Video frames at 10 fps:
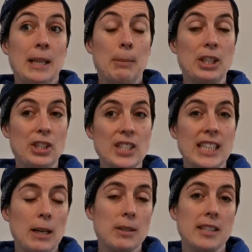But it does
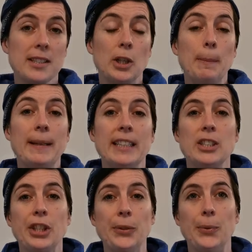allow us as a company
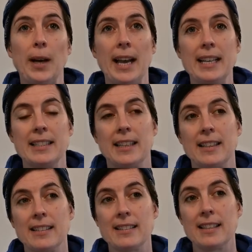to
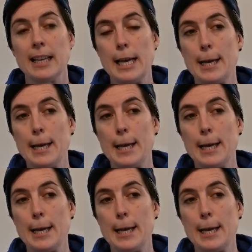access